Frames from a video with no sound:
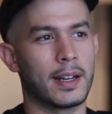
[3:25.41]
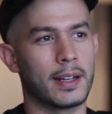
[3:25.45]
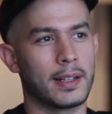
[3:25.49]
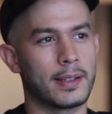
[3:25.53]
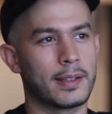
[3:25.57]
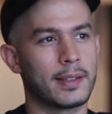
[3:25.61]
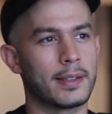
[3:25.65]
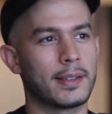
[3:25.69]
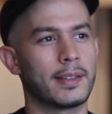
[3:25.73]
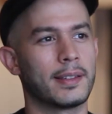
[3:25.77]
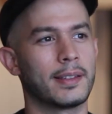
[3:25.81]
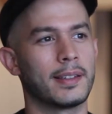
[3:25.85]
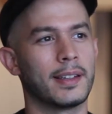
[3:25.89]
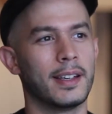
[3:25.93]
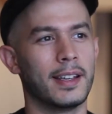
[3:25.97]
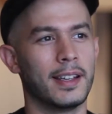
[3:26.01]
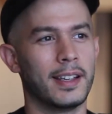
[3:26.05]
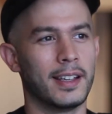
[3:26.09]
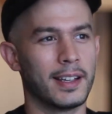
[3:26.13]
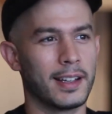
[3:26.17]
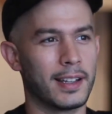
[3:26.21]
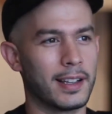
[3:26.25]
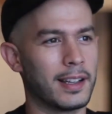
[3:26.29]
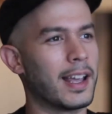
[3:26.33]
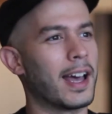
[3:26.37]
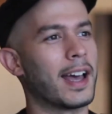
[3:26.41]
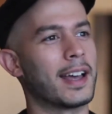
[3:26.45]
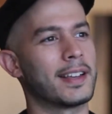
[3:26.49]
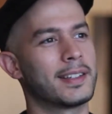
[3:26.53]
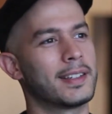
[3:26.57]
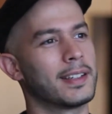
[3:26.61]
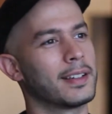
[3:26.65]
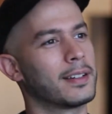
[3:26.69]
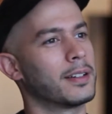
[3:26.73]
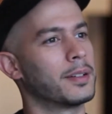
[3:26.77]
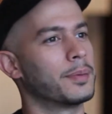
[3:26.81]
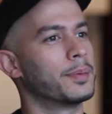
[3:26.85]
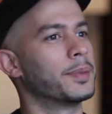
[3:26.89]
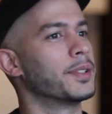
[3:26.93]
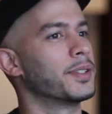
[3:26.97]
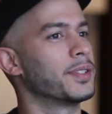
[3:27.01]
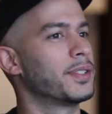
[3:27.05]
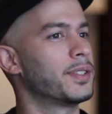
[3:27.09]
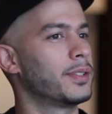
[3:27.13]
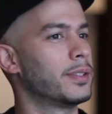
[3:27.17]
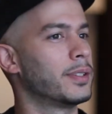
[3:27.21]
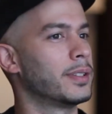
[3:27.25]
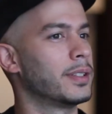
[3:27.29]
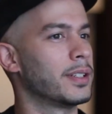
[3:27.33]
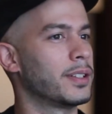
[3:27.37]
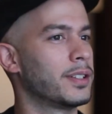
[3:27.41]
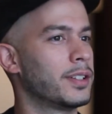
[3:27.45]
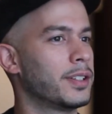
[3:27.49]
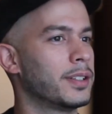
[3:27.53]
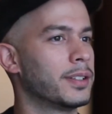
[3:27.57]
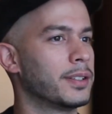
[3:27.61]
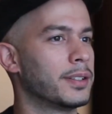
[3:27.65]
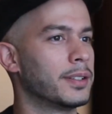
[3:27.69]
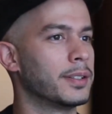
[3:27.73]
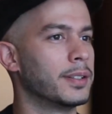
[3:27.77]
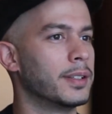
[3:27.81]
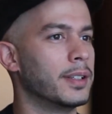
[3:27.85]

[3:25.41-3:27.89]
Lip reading: it's classic or most traditional.